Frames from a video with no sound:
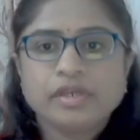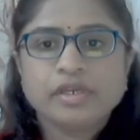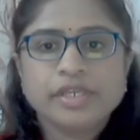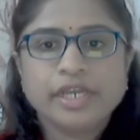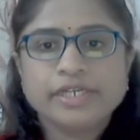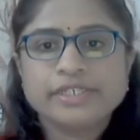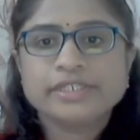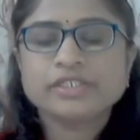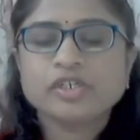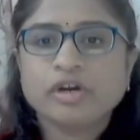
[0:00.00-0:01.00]
Yeah, it
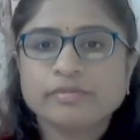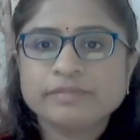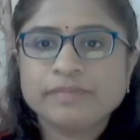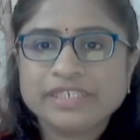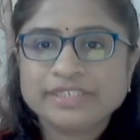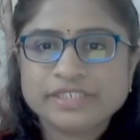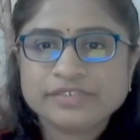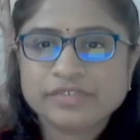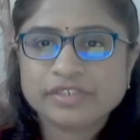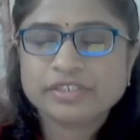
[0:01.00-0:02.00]
is the common
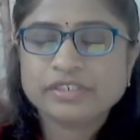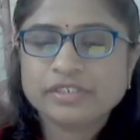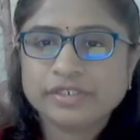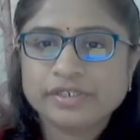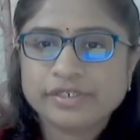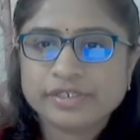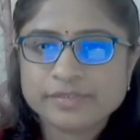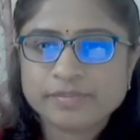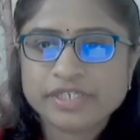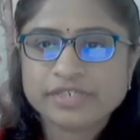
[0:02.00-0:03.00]
passage for the
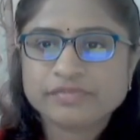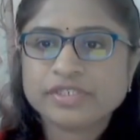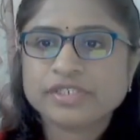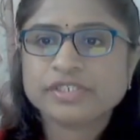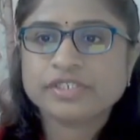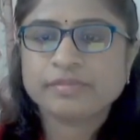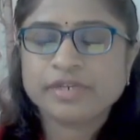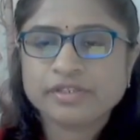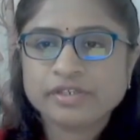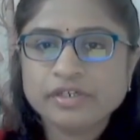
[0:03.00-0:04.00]
respiratory system
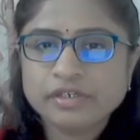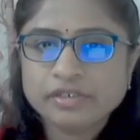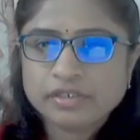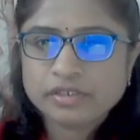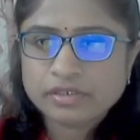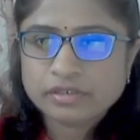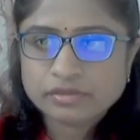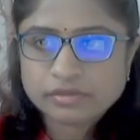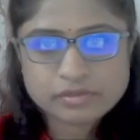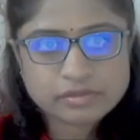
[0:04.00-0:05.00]
and the
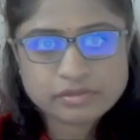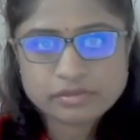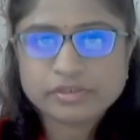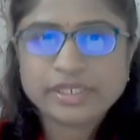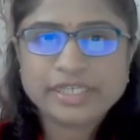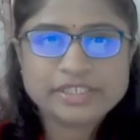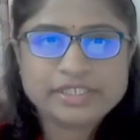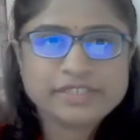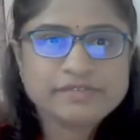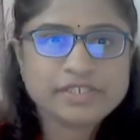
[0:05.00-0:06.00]

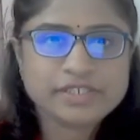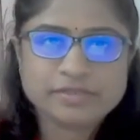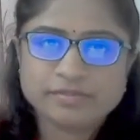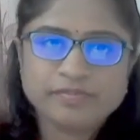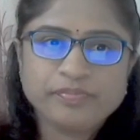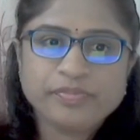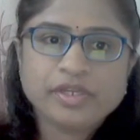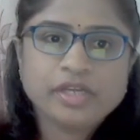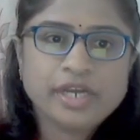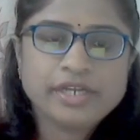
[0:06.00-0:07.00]
digestive system.
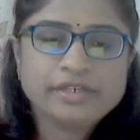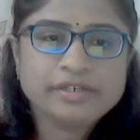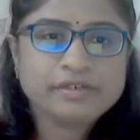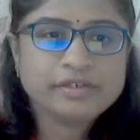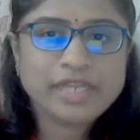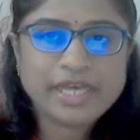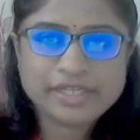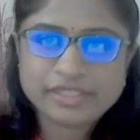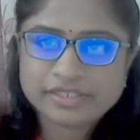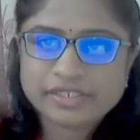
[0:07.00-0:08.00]
And
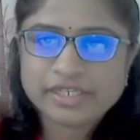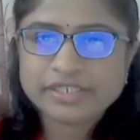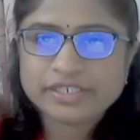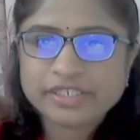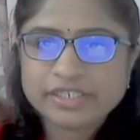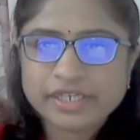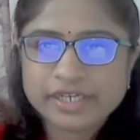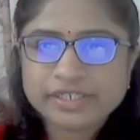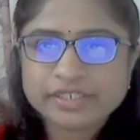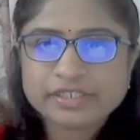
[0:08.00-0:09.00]
larynx, next it
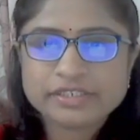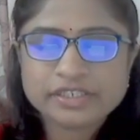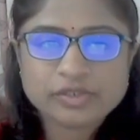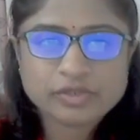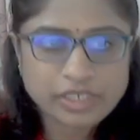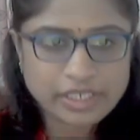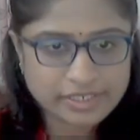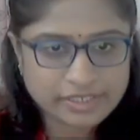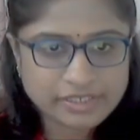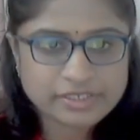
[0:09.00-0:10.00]
enters into the
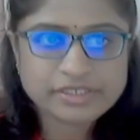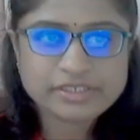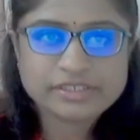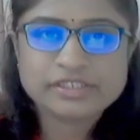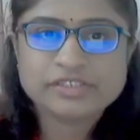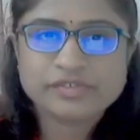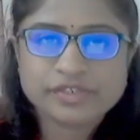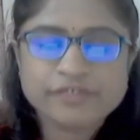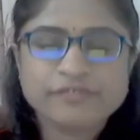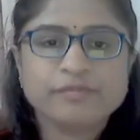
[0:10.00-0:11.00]
larynx. It is the
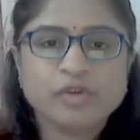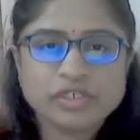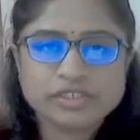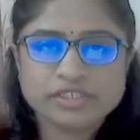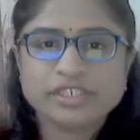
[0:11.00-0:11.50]
stiff box that